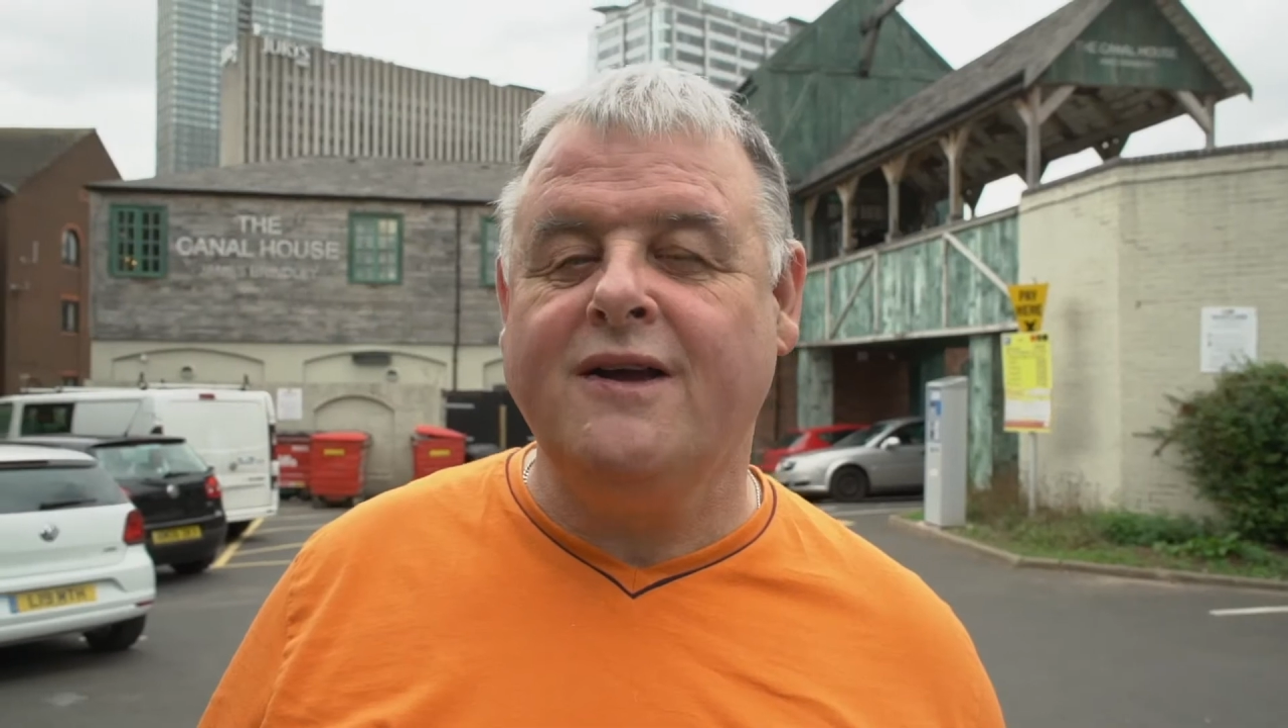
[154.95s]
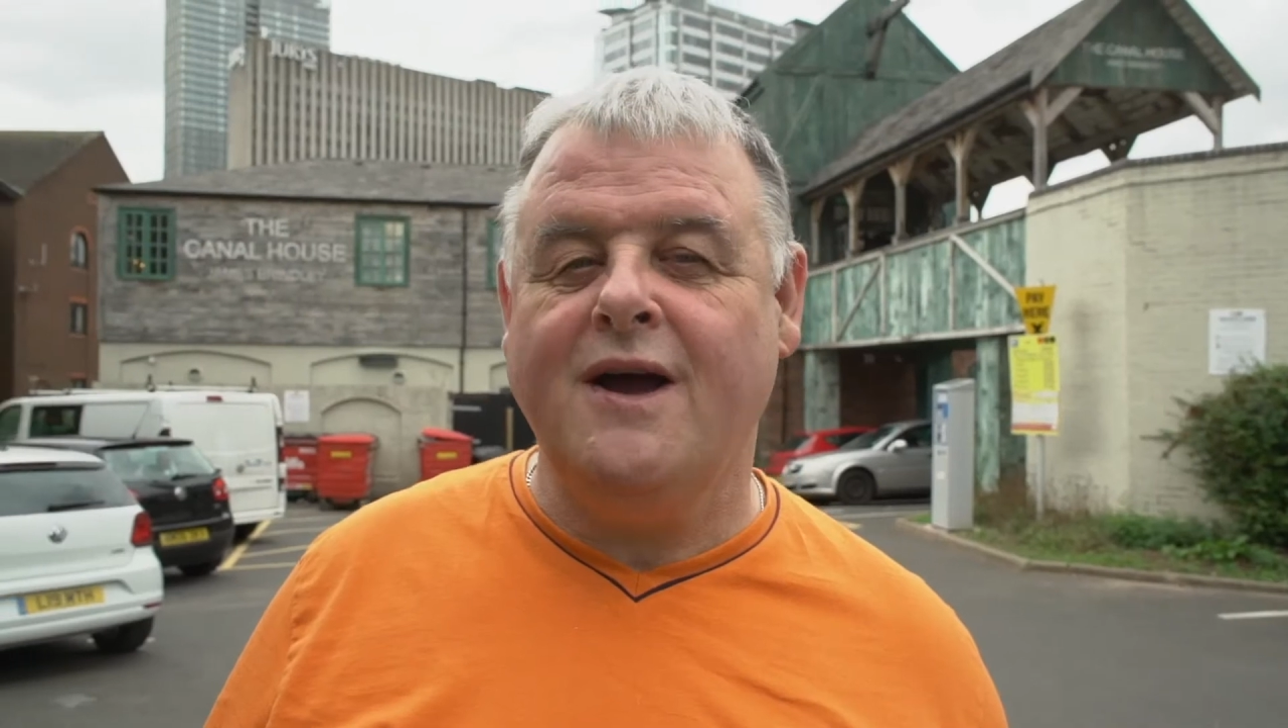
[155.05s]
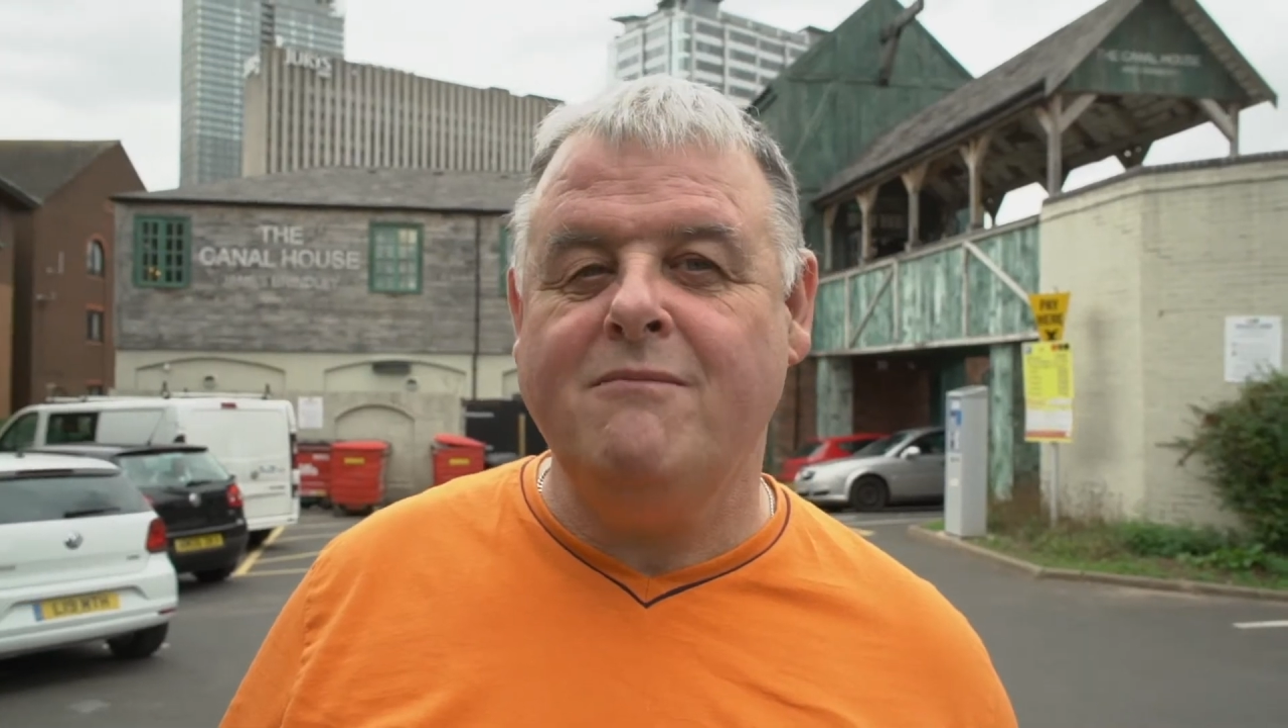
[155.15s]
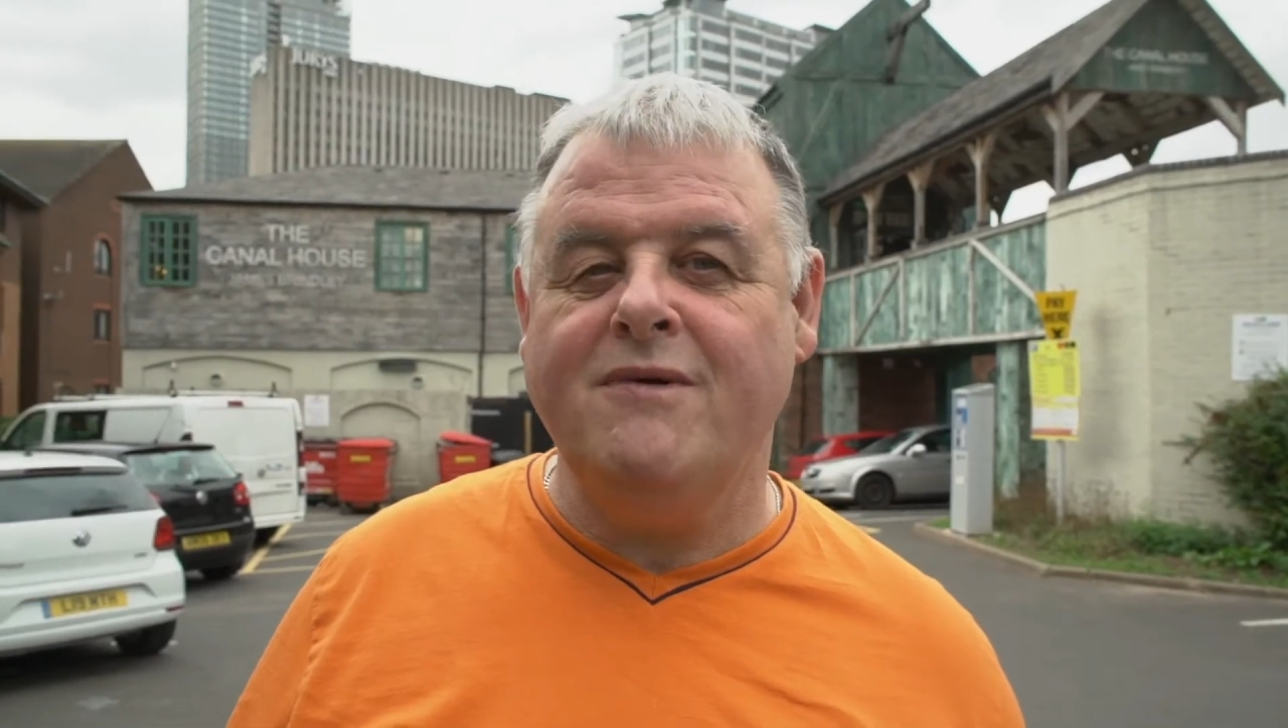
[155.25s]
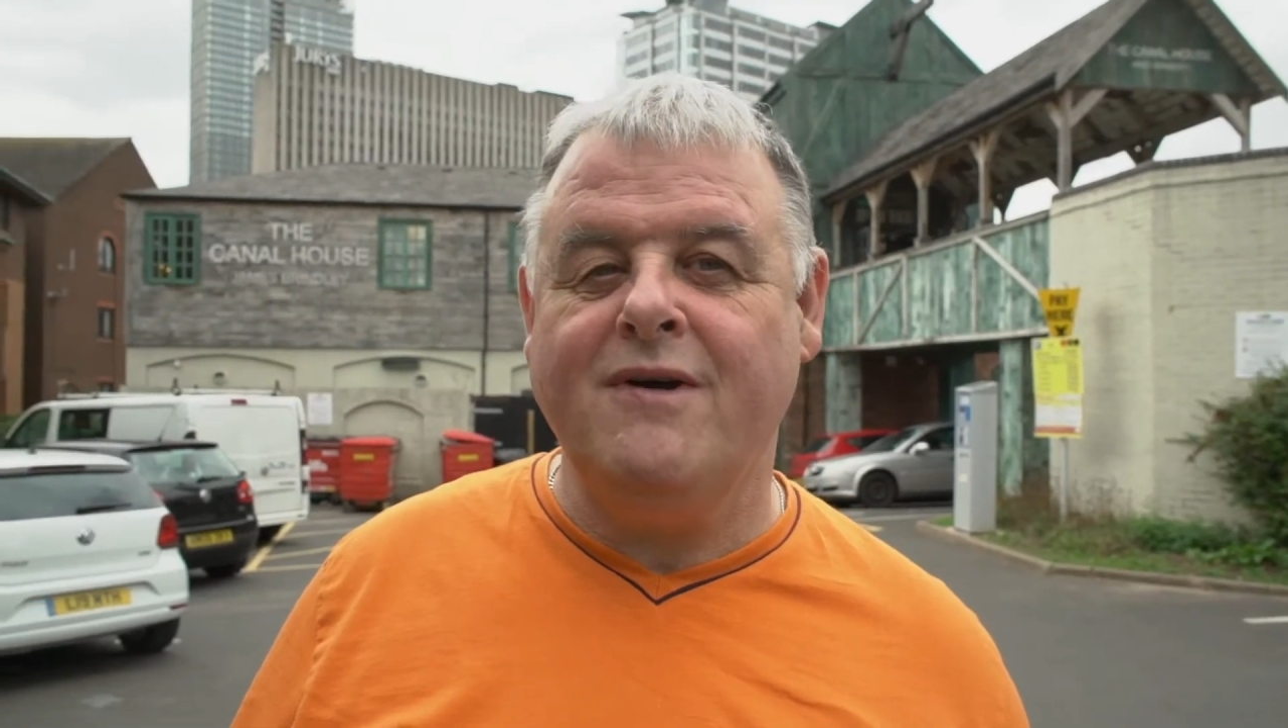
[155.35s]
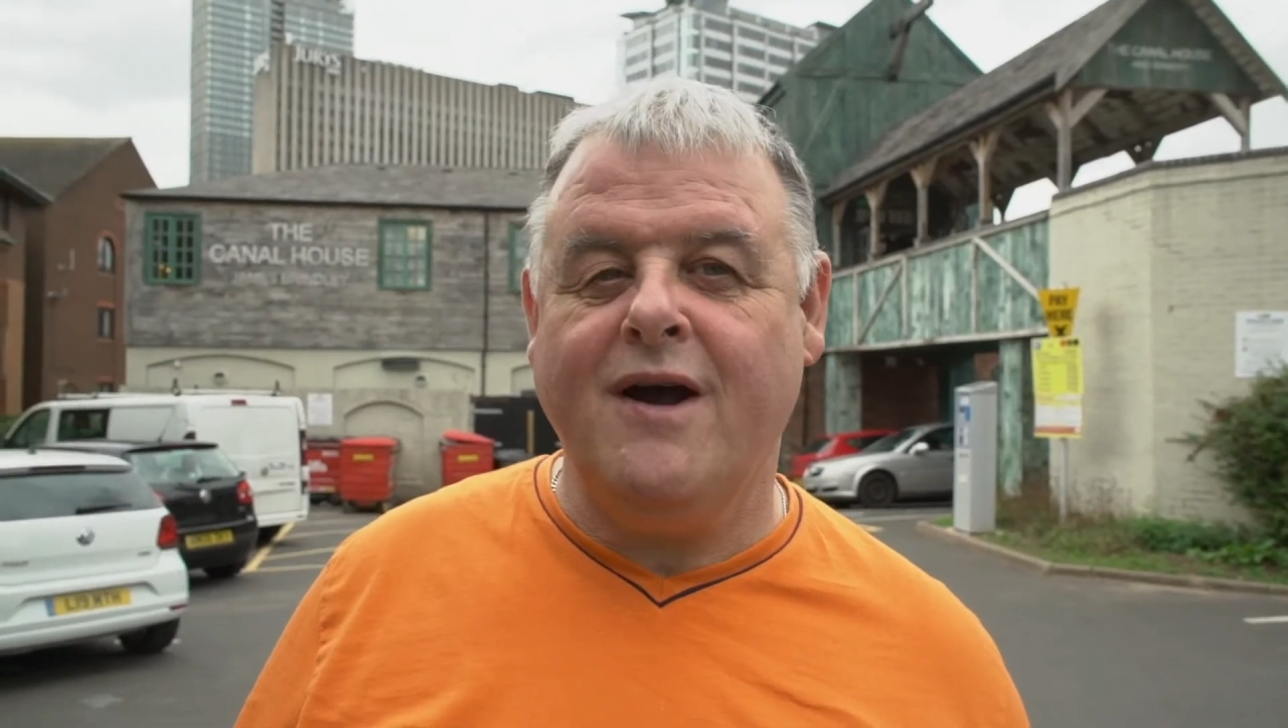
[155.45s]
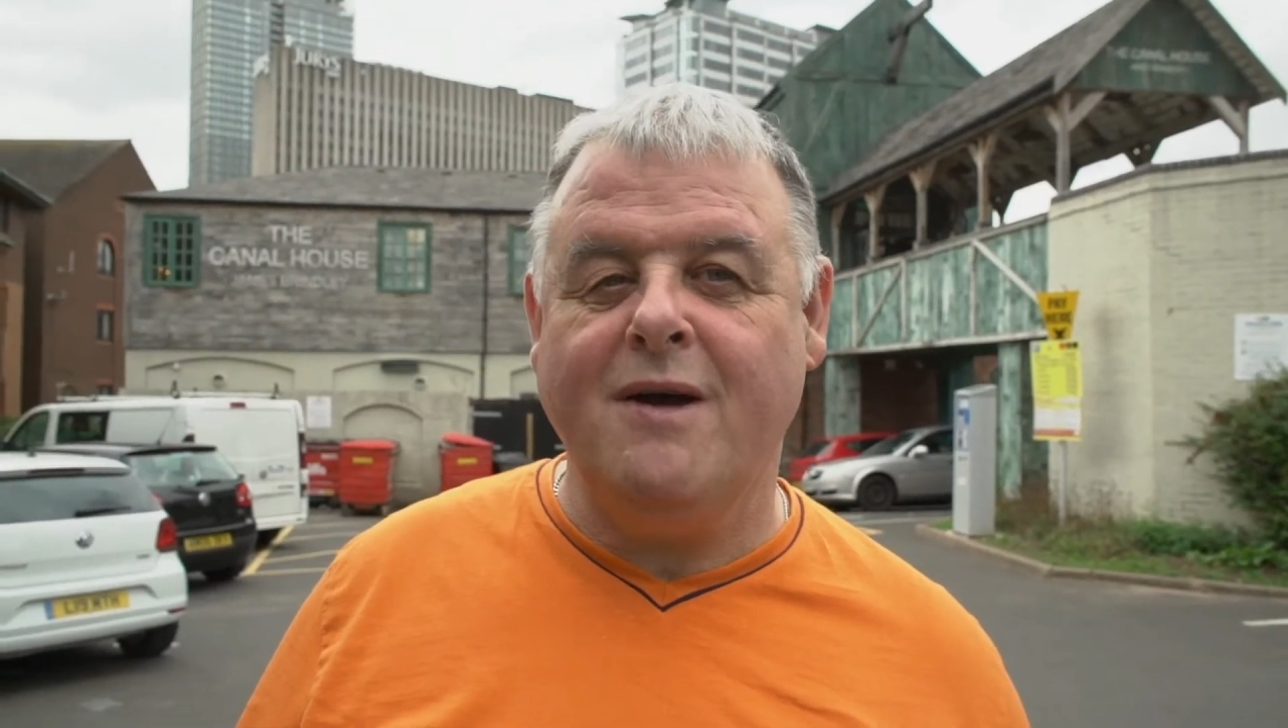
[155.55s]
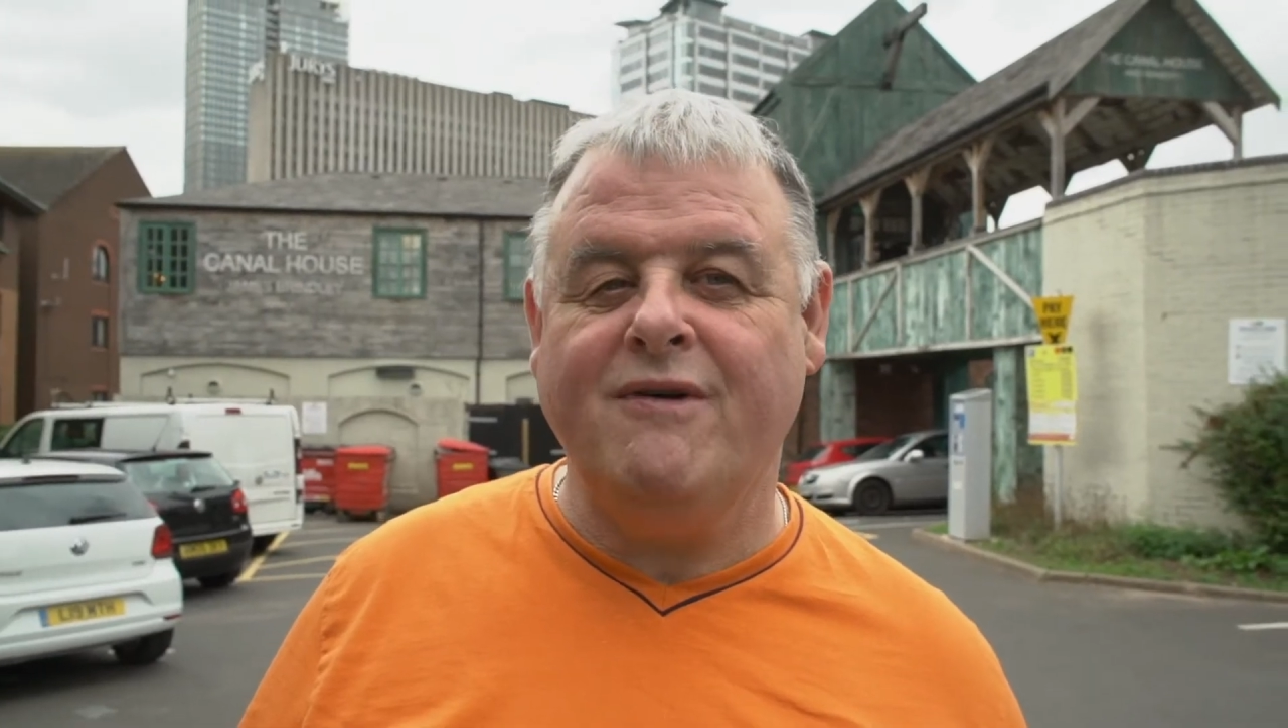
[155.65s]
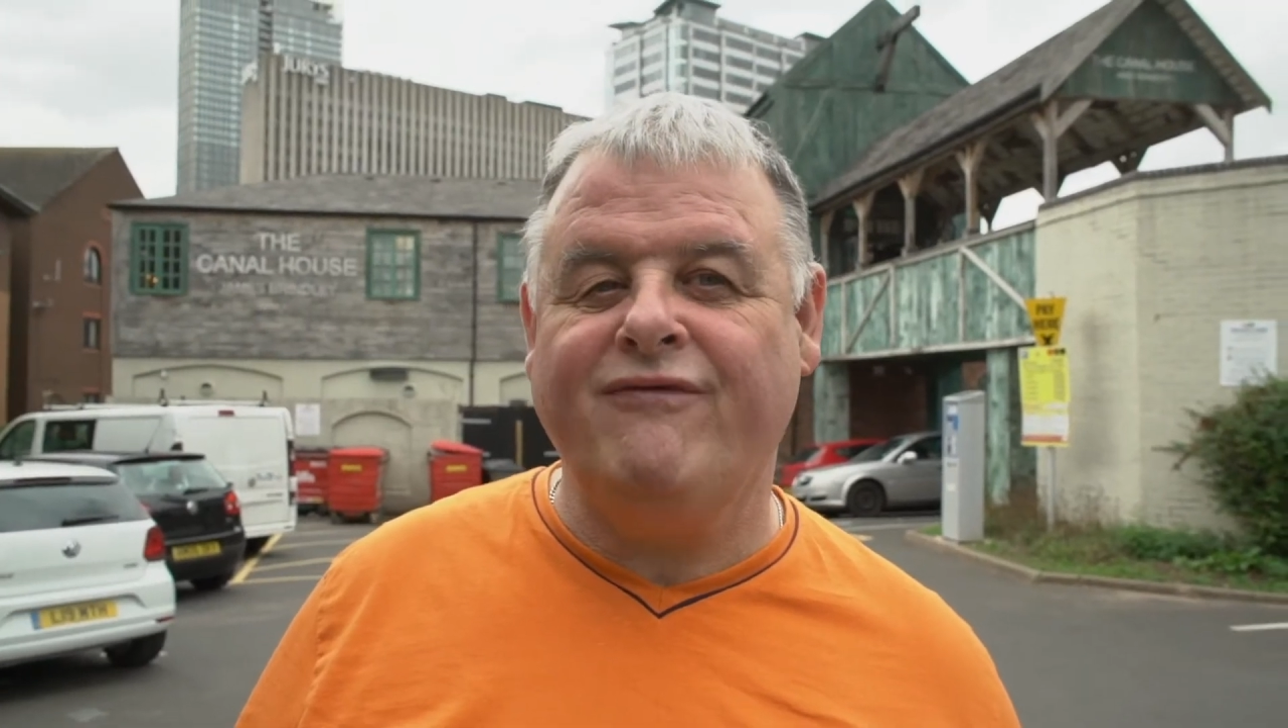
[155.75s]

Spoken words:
I'm a